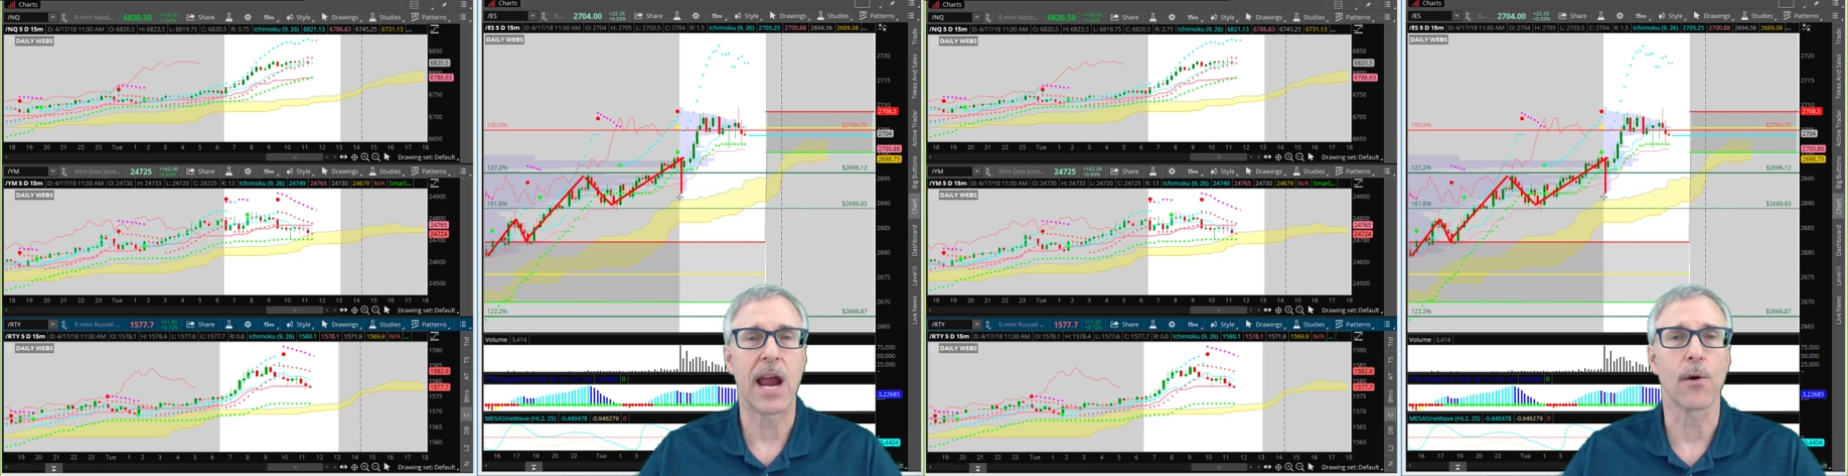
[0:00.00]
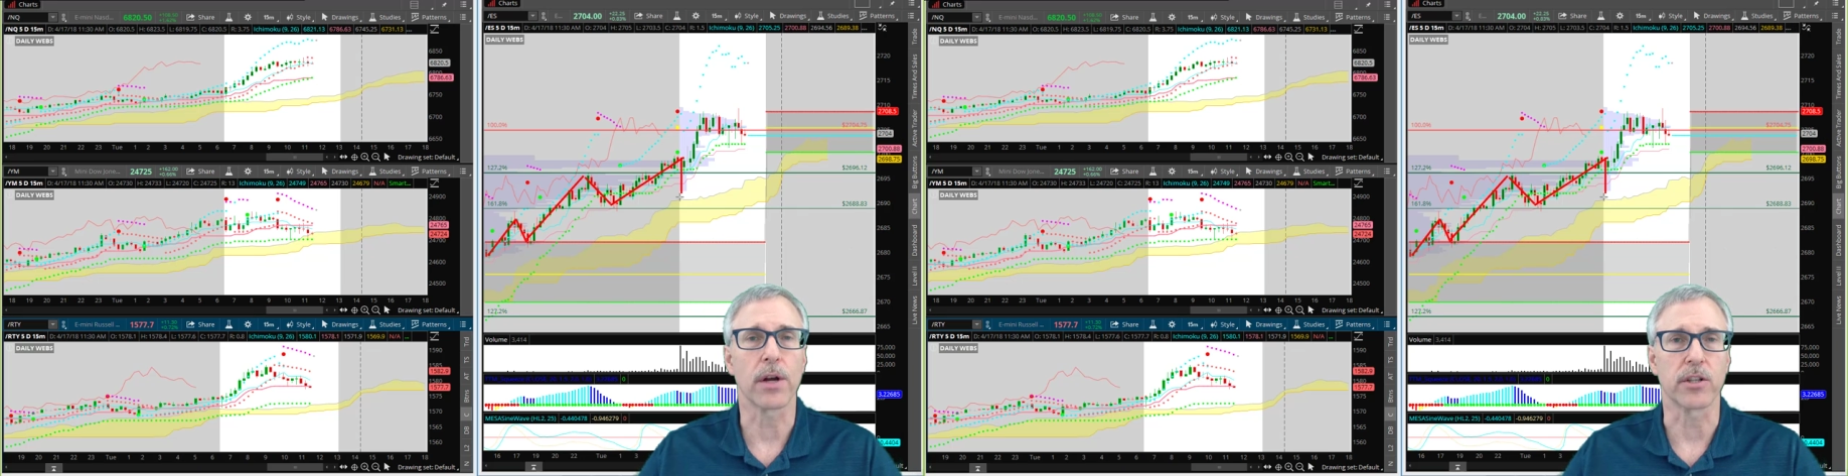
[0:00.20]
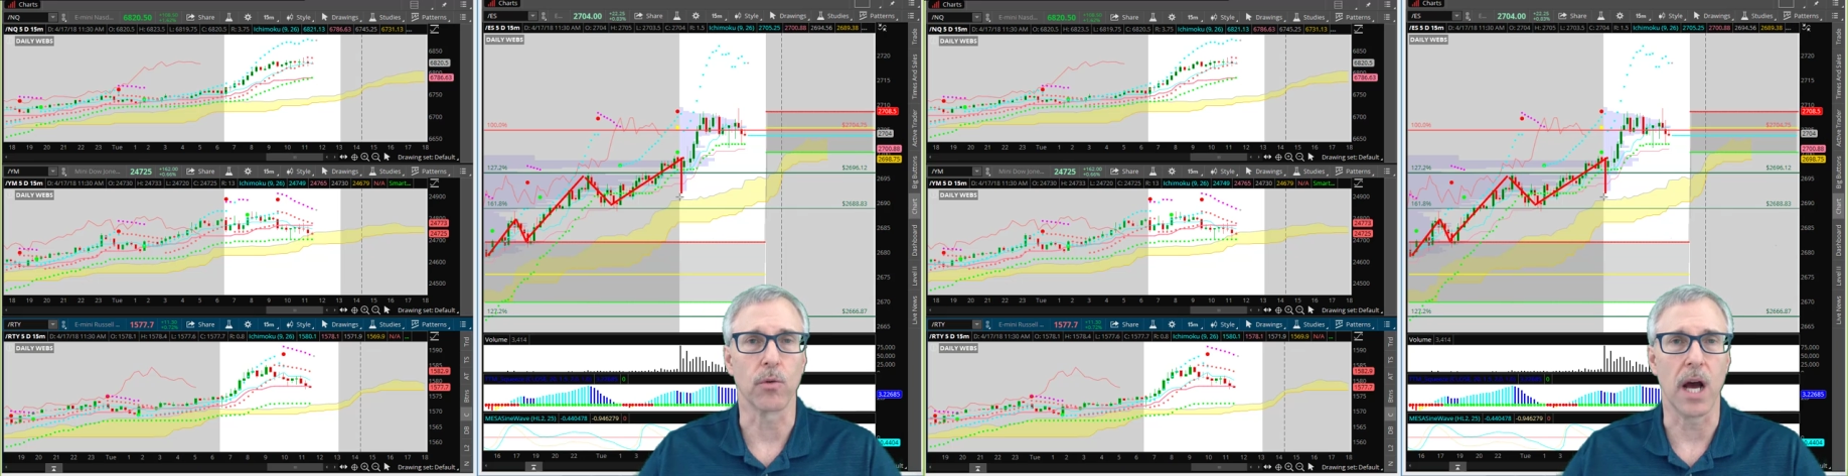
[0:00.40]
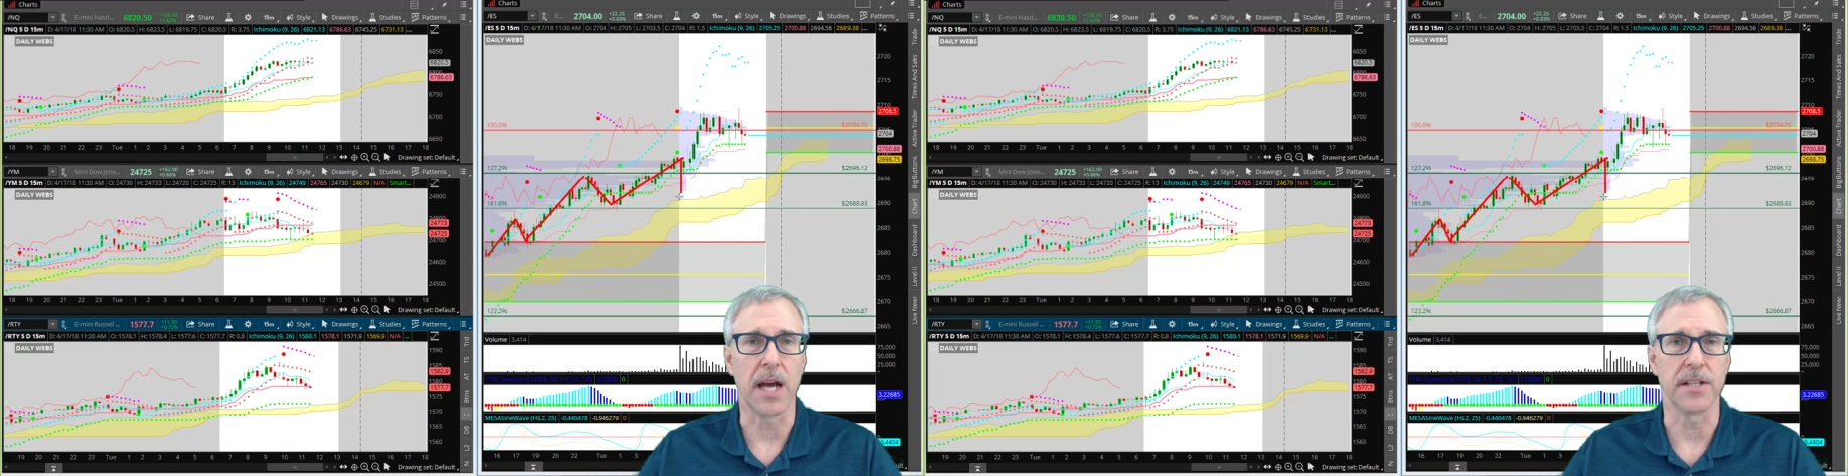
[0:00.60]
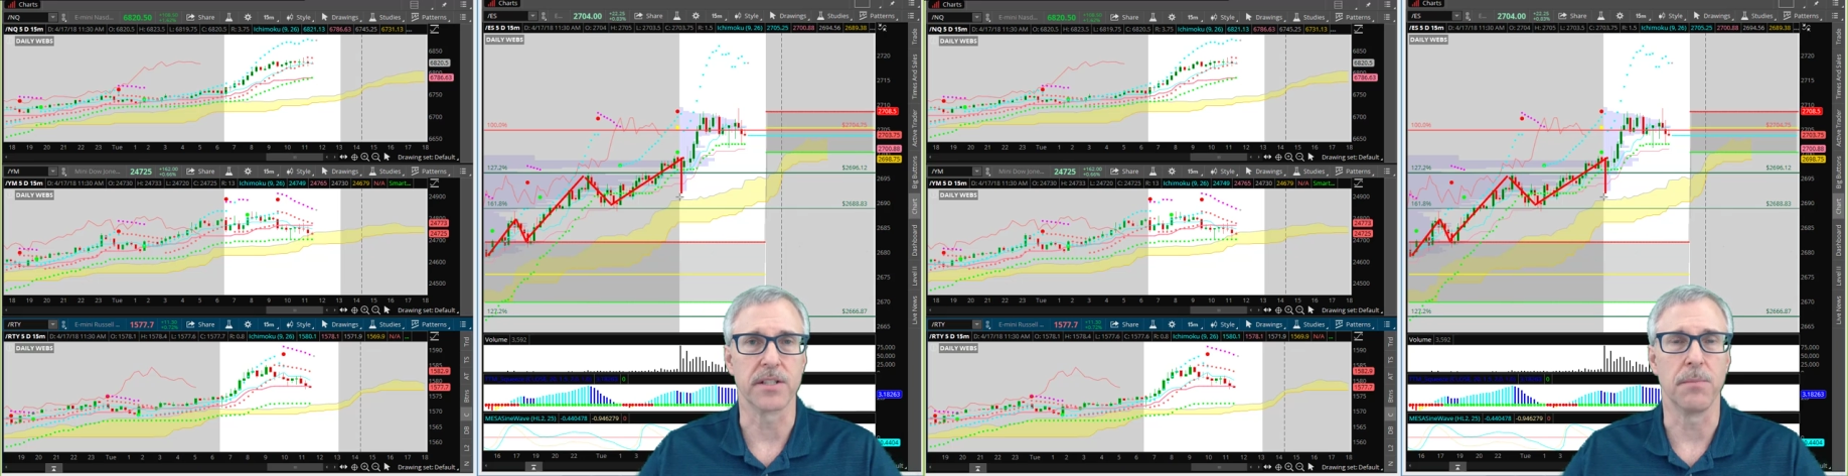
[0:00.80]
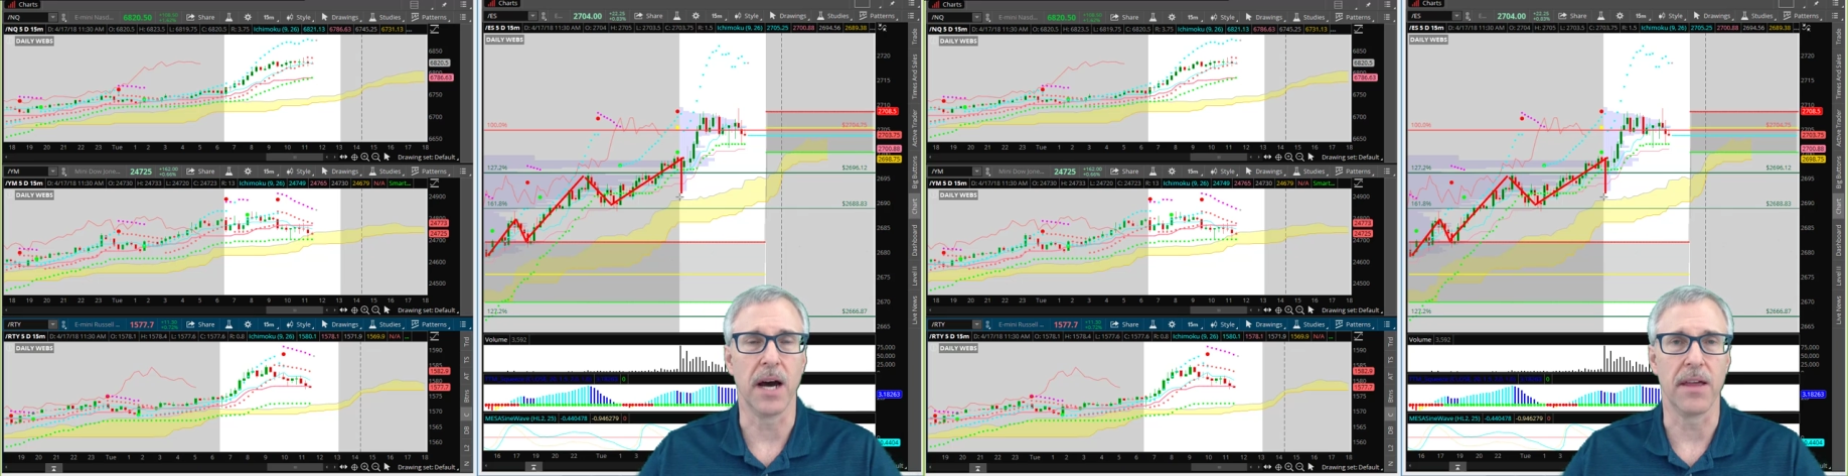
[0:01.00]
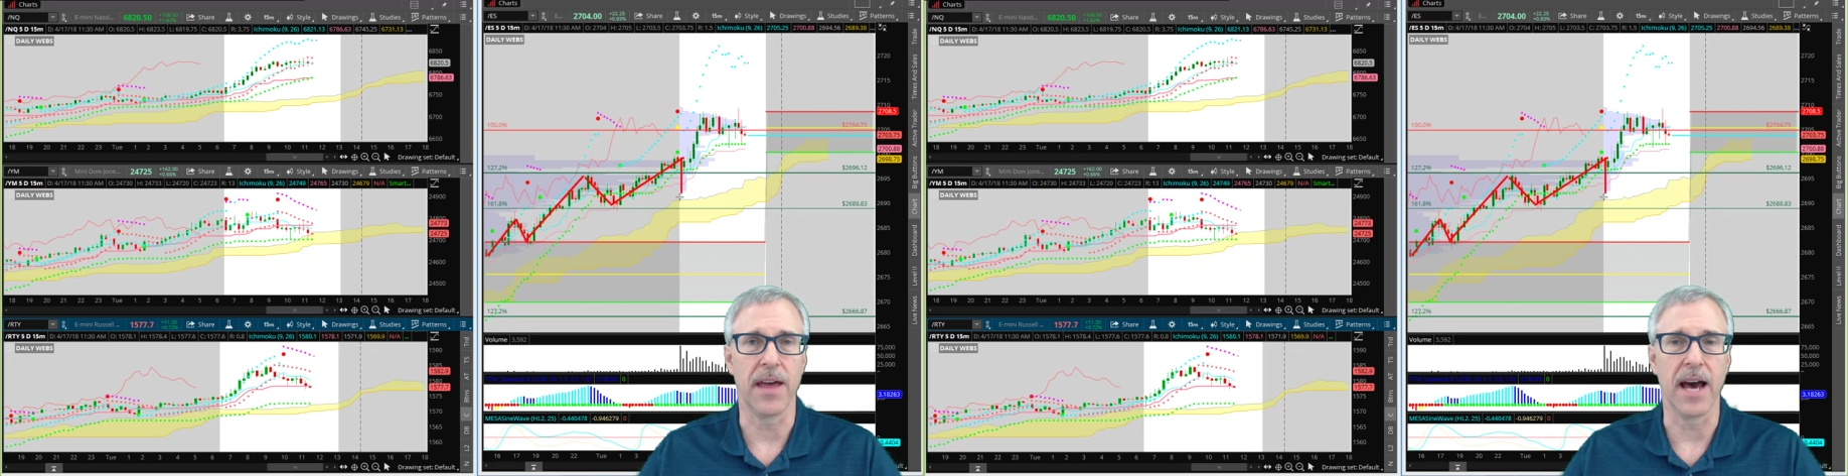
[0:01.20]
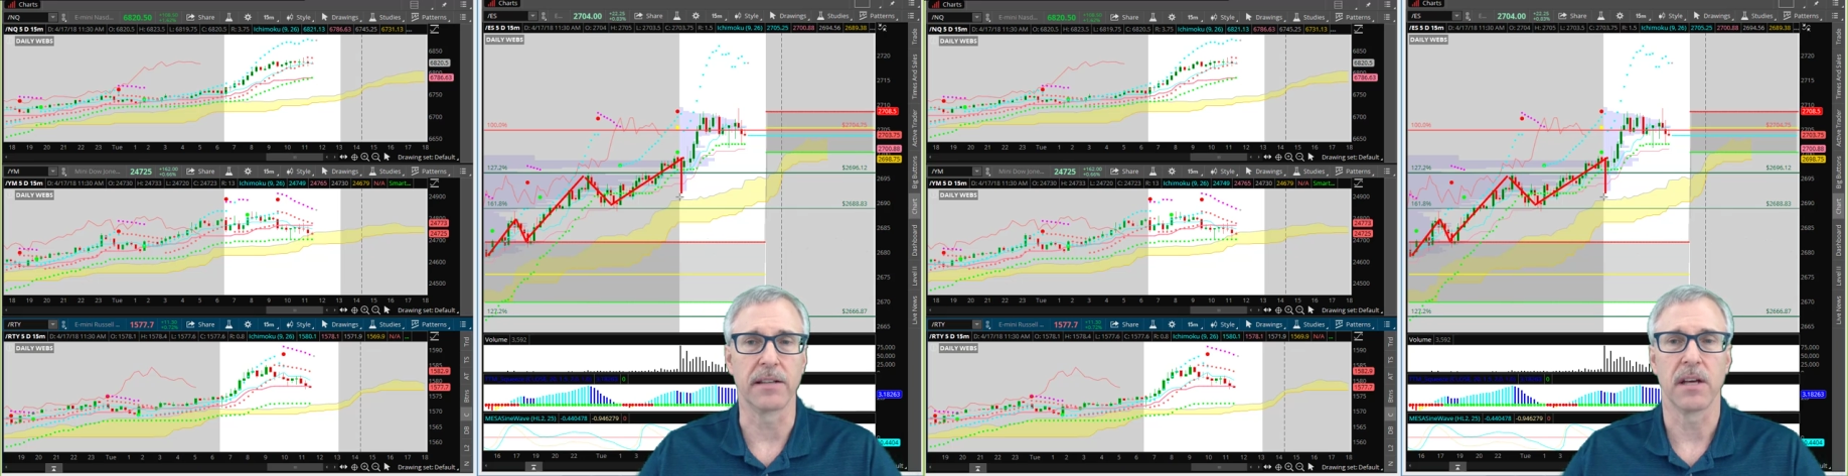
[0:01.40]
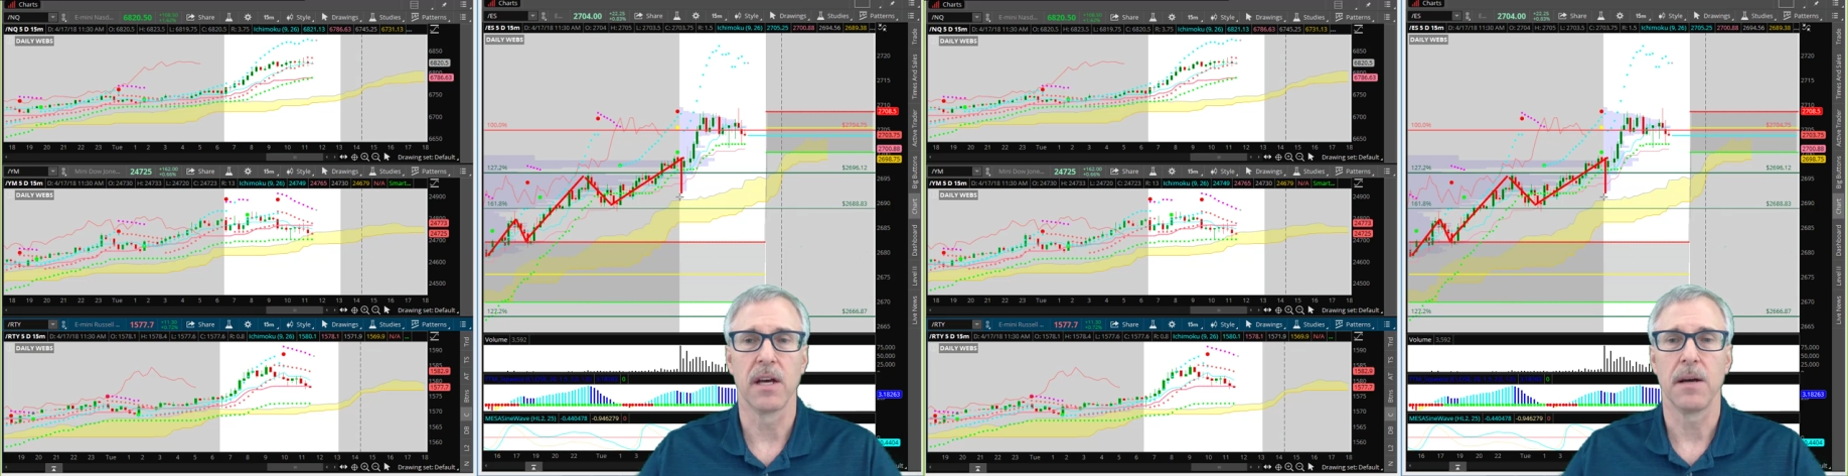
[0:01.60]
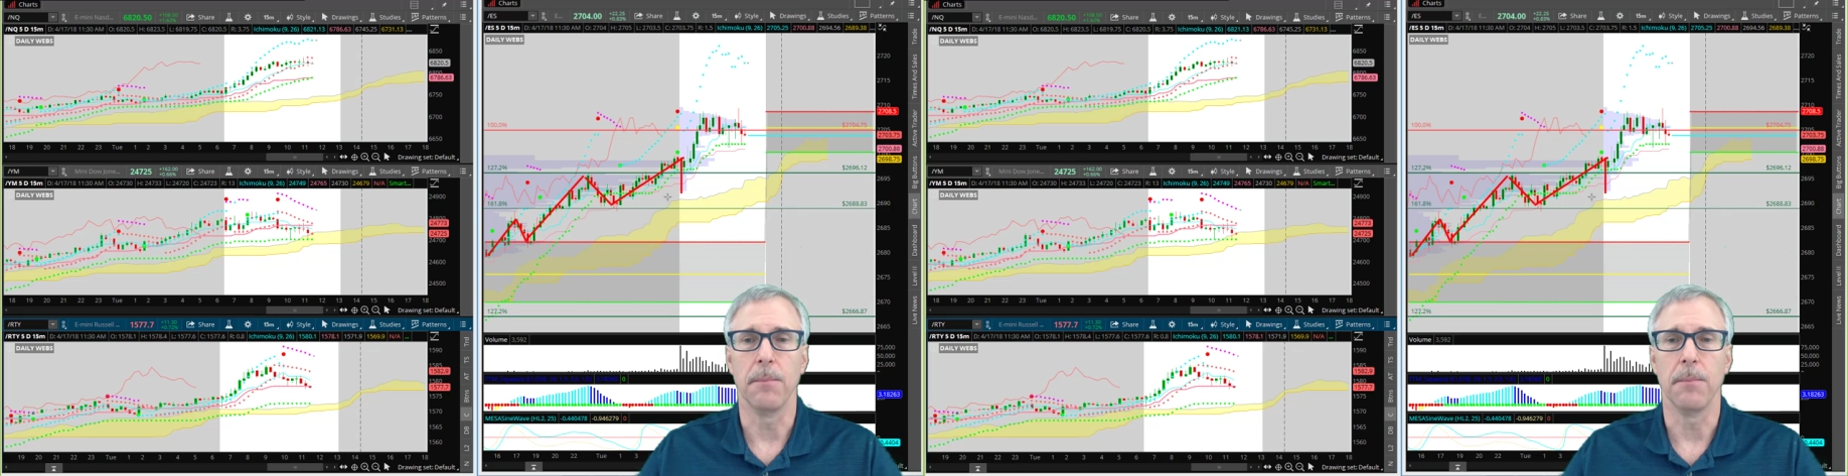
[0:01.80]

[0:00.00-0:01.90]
characterized by that